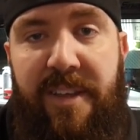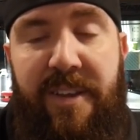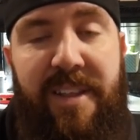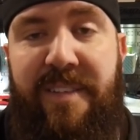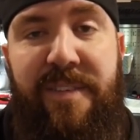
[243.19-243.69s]
You
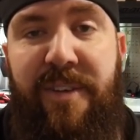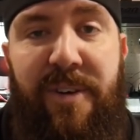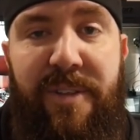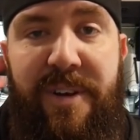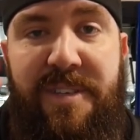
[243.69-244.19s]
know, that's
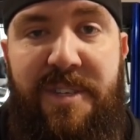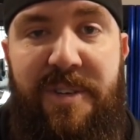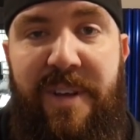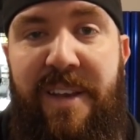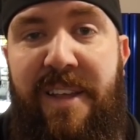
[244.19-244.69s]
all there is
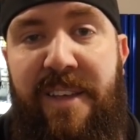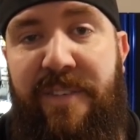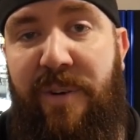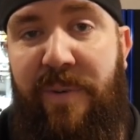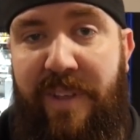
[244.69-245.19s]
to it.
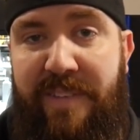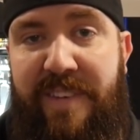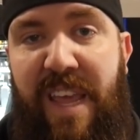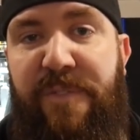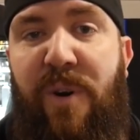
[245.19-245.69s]
So
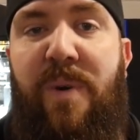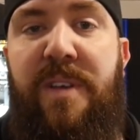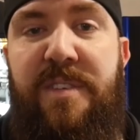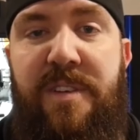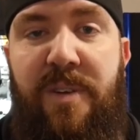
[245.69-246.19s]
stay
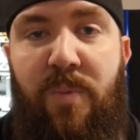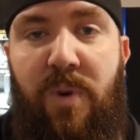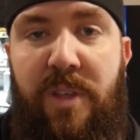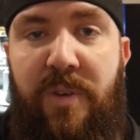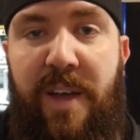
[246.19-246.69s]
focused on
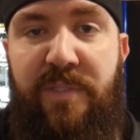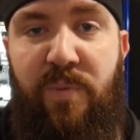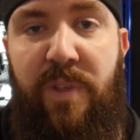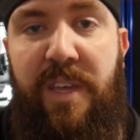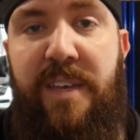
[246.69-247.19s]
what you guys
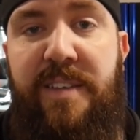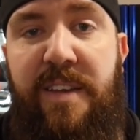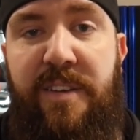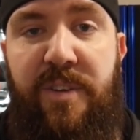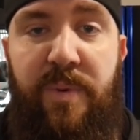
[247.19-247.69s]
really
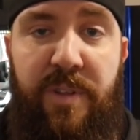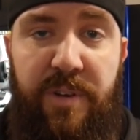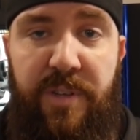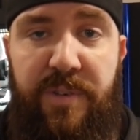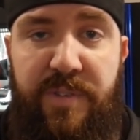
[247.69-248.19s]
intend to do with
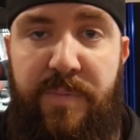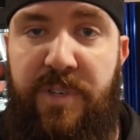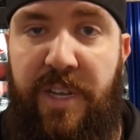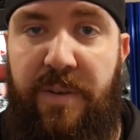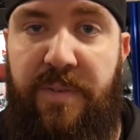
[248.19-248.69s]
your YouTube
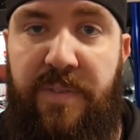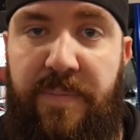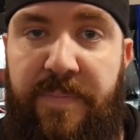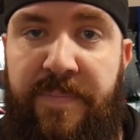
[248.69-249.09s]
channels.